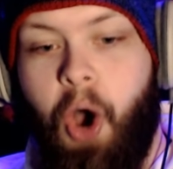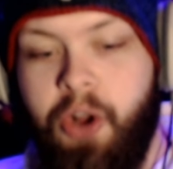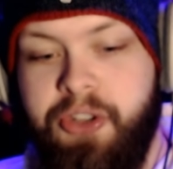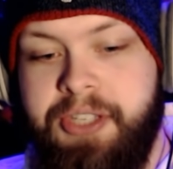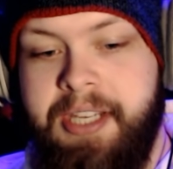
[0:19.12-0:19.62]

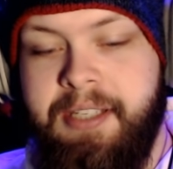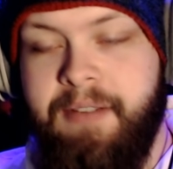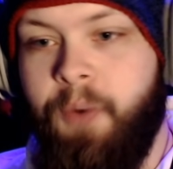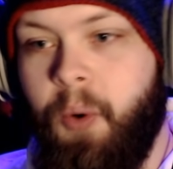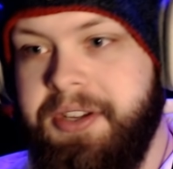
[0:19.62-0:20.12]
on
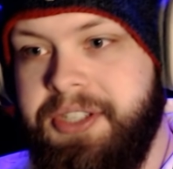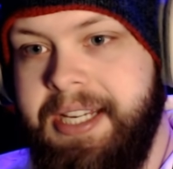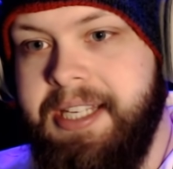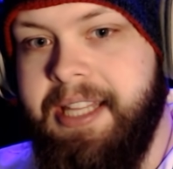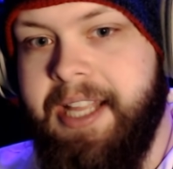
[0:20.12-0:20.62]
Season 4, a
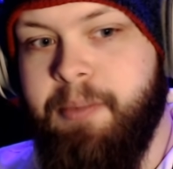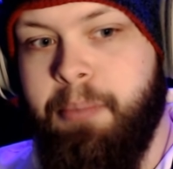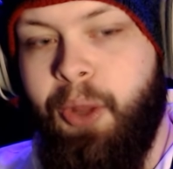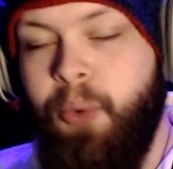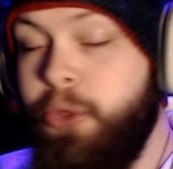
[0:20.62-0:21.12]
season that's
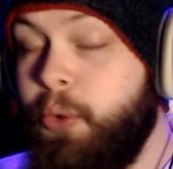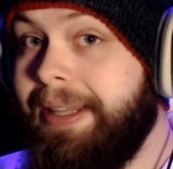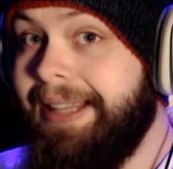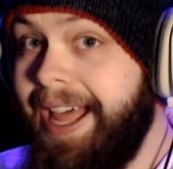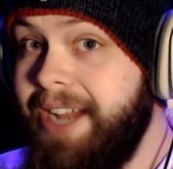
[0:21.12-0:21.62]
blown
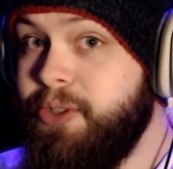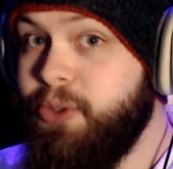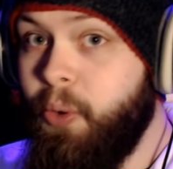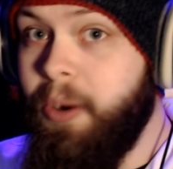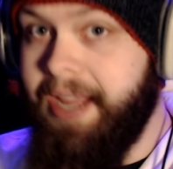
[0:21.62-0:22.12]
through a lot of
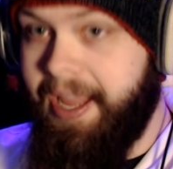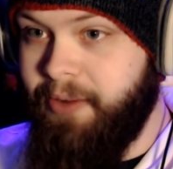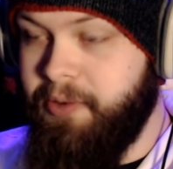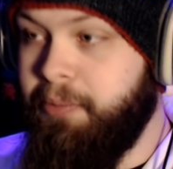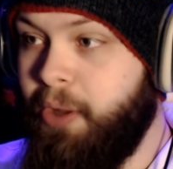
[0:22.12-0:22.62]
story
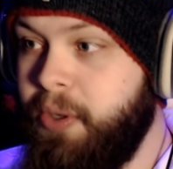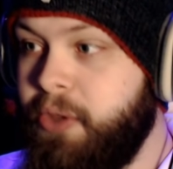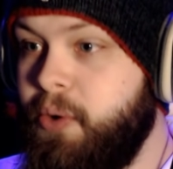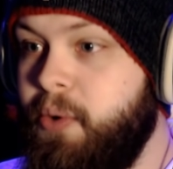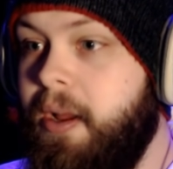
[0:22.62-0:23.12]
angles,
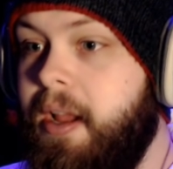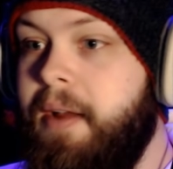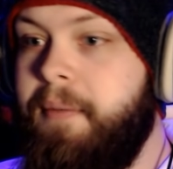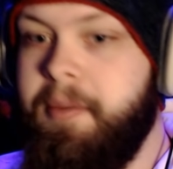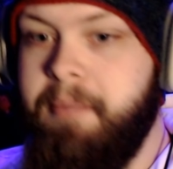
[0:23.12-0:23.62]
blowing through
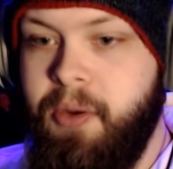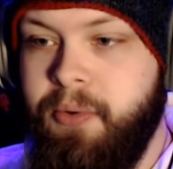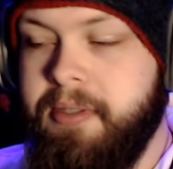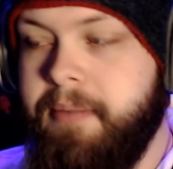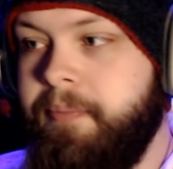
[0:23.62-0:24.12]
the
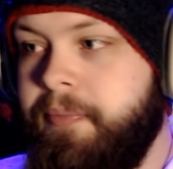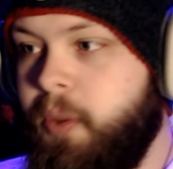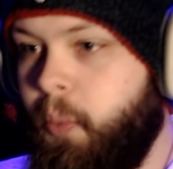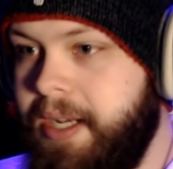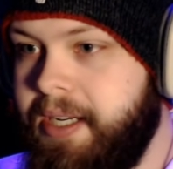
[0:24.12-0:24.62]
mute,
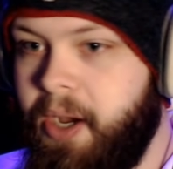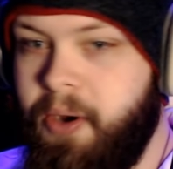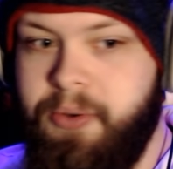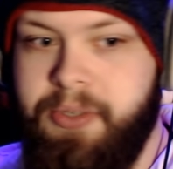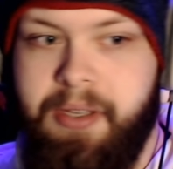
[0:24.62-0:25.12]
the
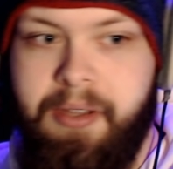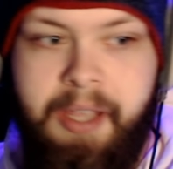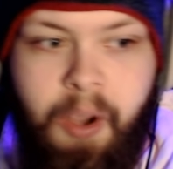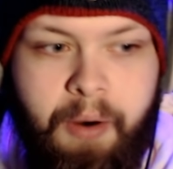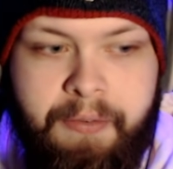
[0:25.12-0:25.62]
Wendigos,
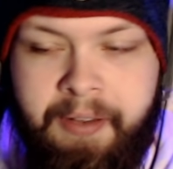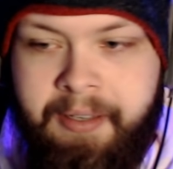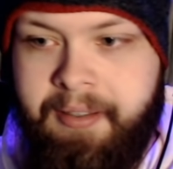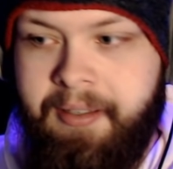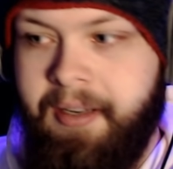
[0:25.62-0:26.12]
the
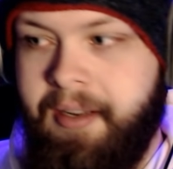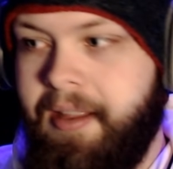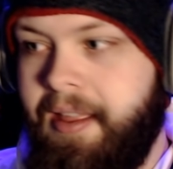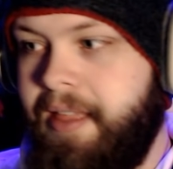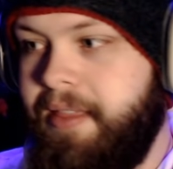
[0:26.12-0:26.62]
orphan,
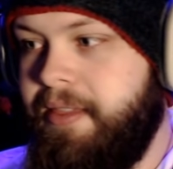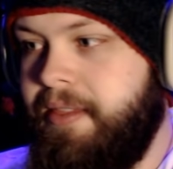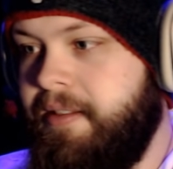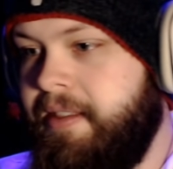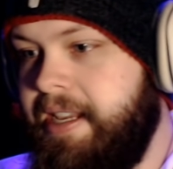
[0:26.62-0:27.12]

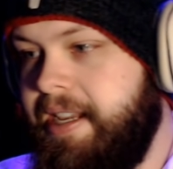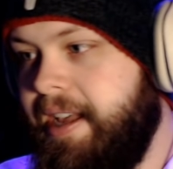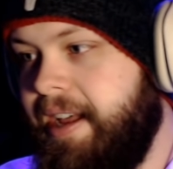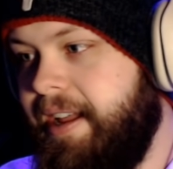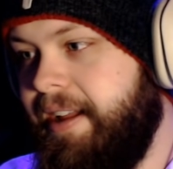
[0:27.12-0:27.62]
the